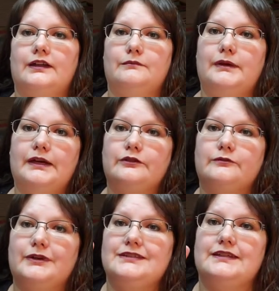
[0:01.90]
I'm back
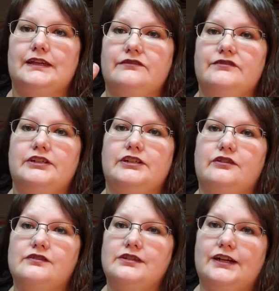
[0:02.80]
with my second video
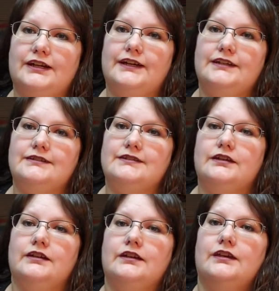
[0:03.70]
of the night
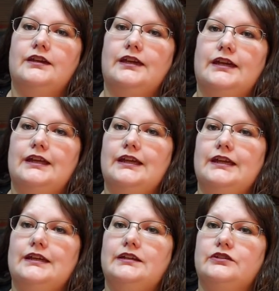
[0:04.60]
and
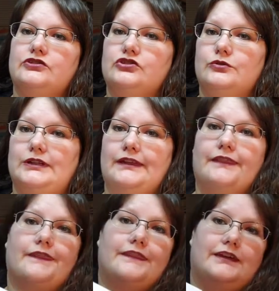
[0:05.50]
it is
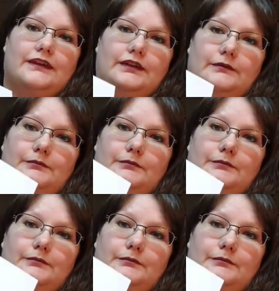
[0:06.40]
shooting the